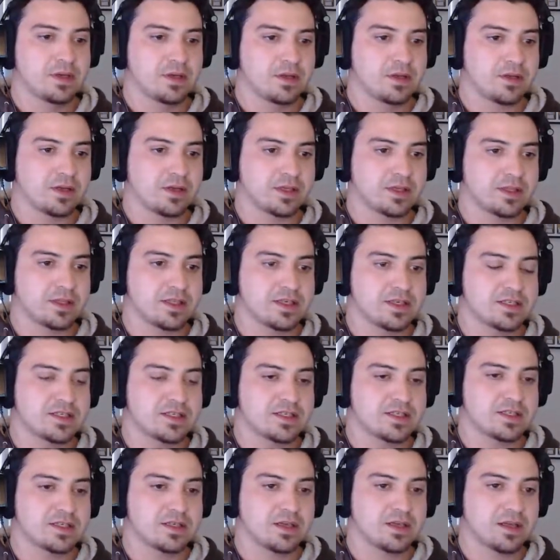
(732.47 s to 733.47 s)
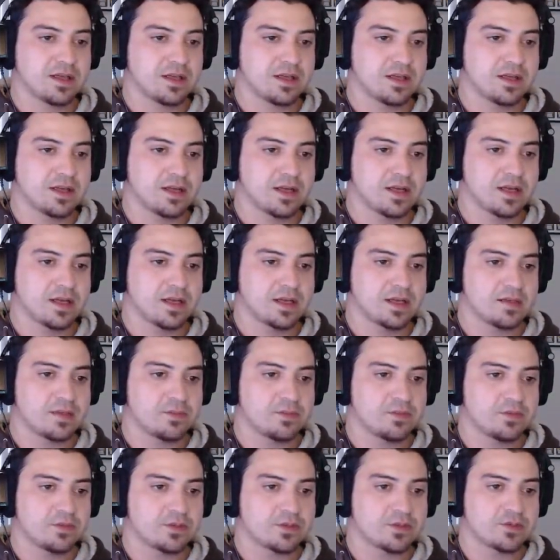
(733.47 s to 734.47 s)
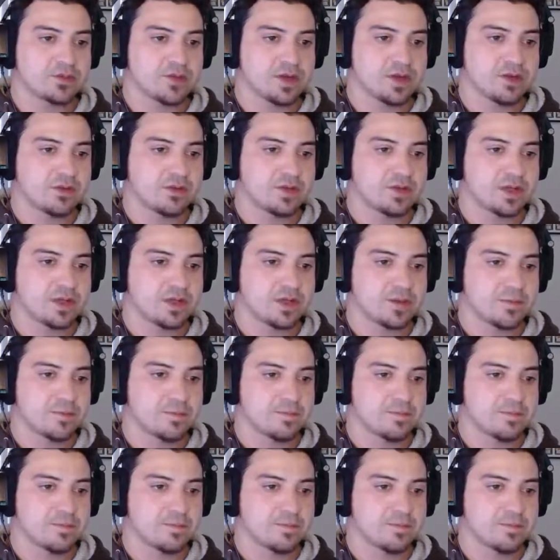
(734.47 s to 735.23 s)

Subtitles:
like this and put it straight on there.